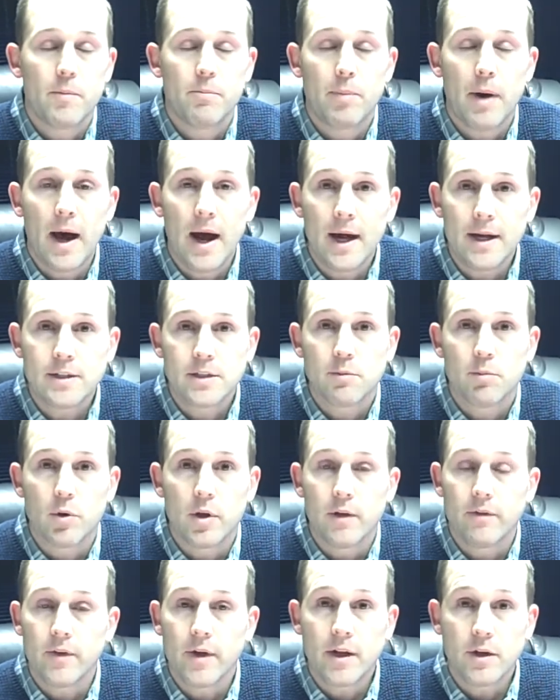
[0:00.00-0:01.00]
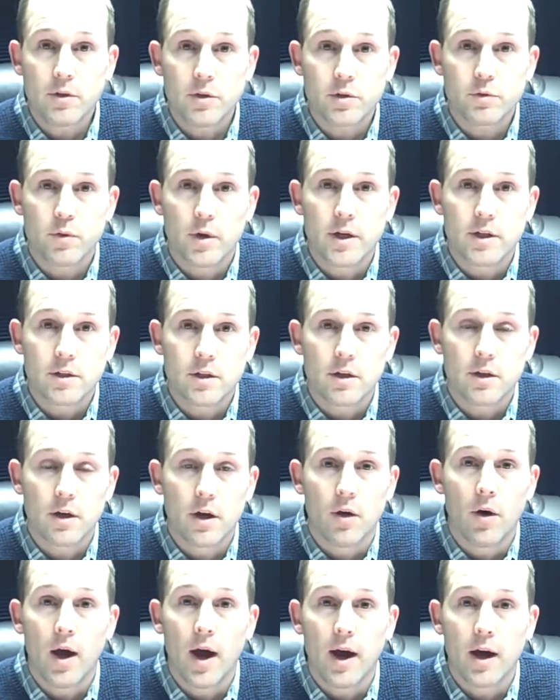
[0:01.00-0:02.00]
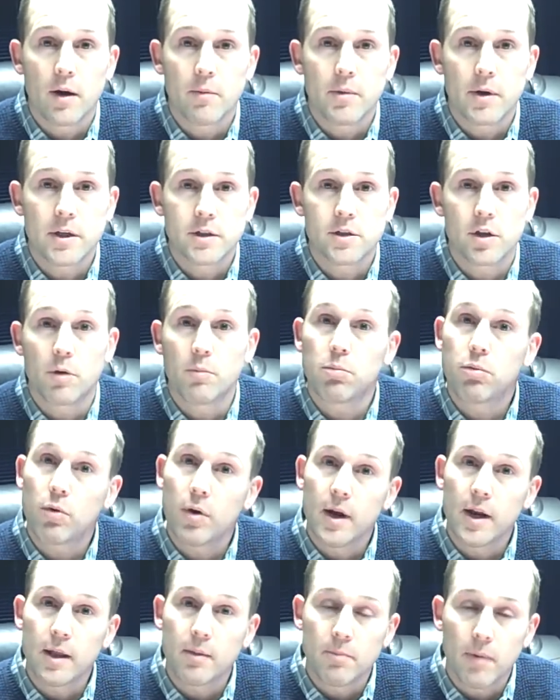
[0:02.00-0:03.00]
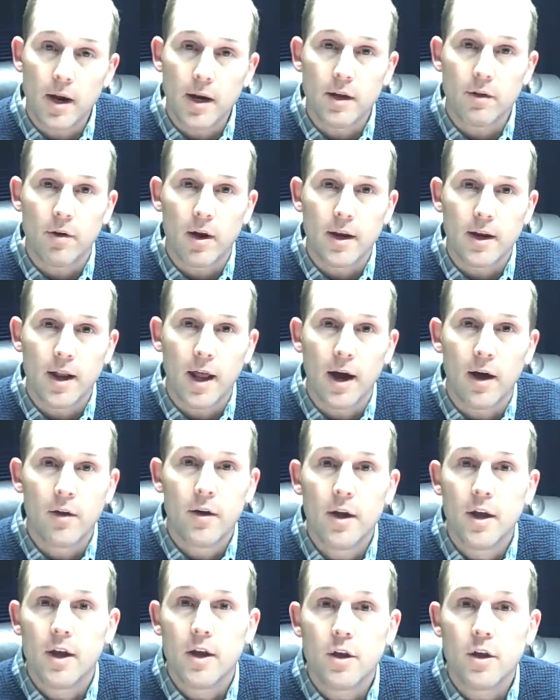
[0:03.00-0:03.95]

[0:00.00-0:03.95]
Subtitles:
Possibly, if interest rates go higher because they're printing money right now,